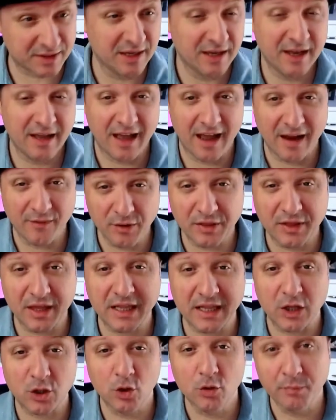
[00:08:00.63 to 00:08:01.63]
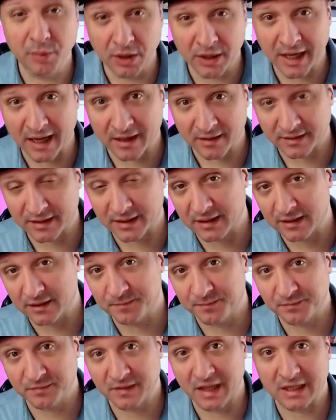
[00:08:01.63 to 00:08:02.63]
everything that you put out there
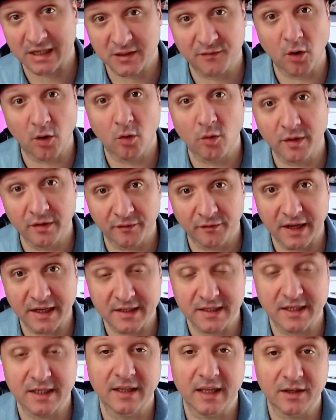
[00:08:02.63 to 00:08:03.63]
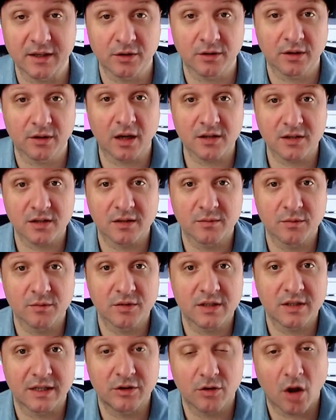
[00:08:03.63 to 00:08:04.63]
that's forward facing, that your
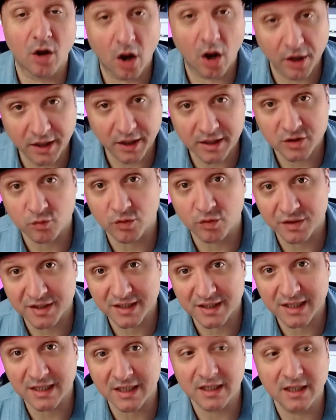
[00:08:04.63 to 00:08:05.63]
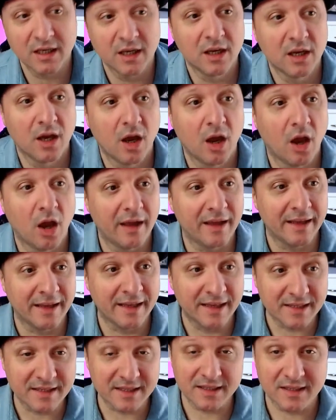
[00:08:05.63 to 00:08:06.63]
customers and your audience will see.
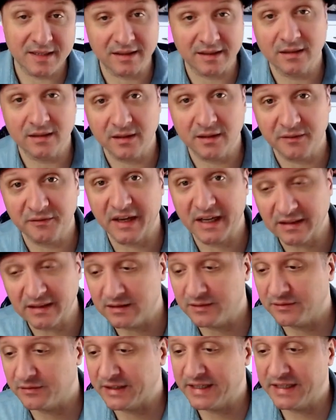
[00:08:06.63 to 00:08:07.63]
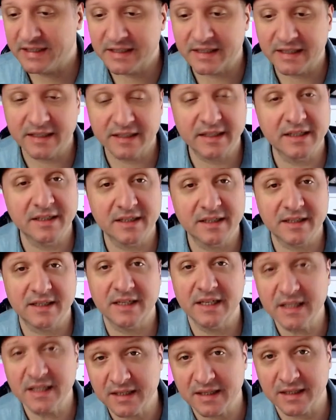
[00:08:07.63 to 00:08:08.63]
Is it still effective? Is it
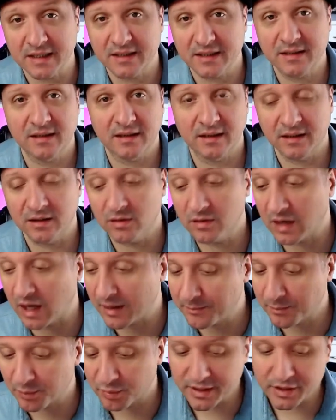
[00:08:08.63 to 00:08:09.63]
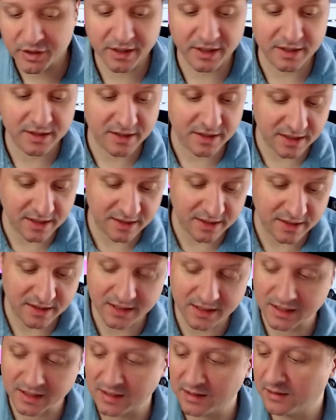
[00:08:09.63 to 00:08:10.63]
consistent? I preach
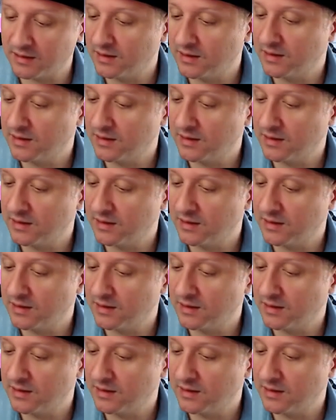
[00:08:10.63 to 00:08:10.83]
consistency